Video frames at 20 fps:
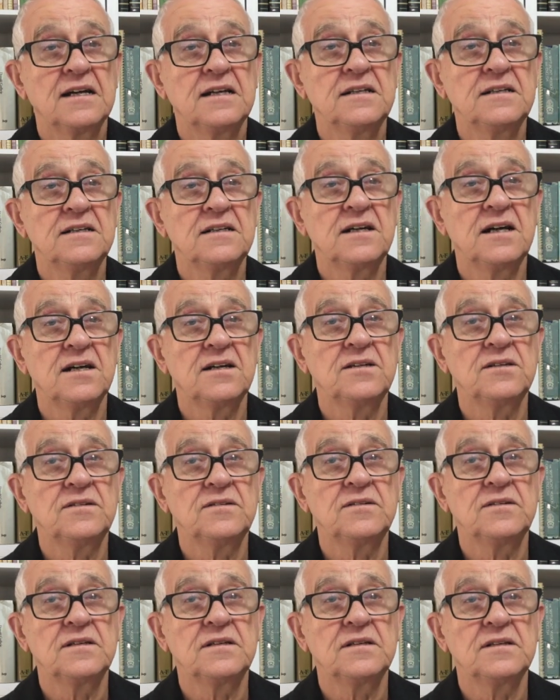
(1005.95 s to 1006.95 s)
You know,
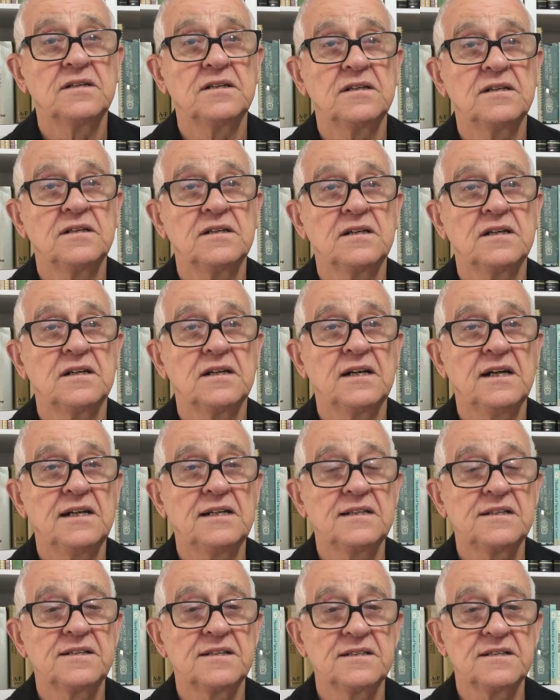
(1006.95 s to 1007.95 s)

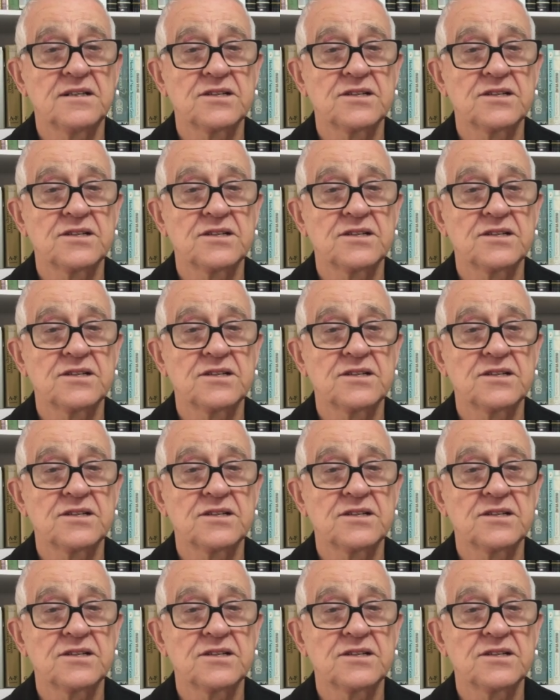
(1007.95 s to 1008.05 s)
anything